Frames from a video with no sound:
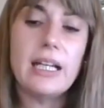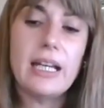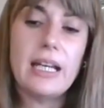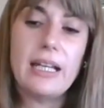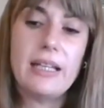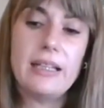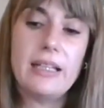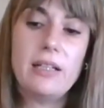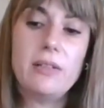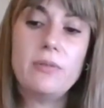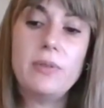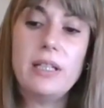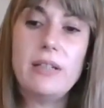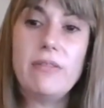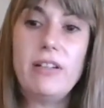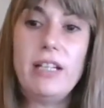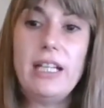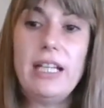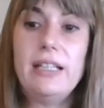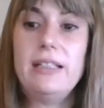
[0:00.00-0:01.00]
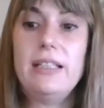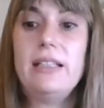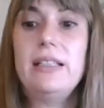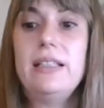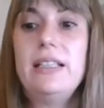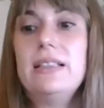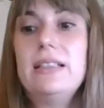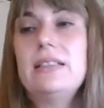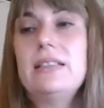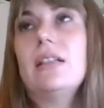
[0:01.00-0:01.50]
And then we created
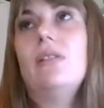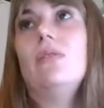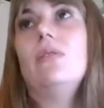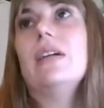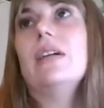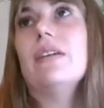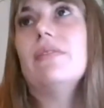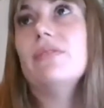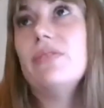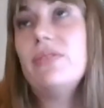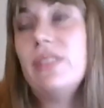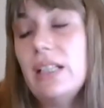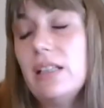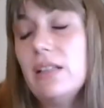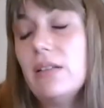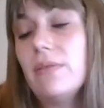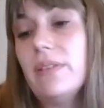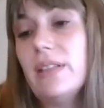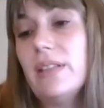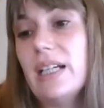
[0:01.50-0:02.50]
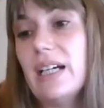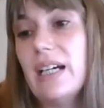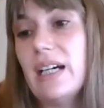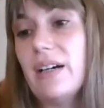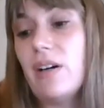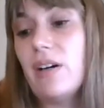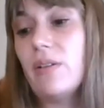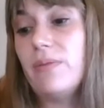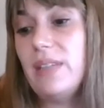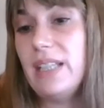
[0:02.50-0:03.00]
this look and feel of
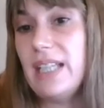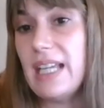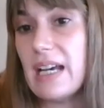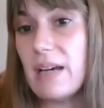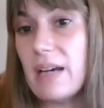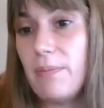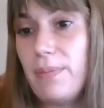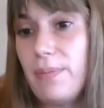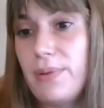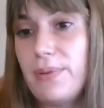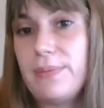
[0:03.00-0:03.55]
the app.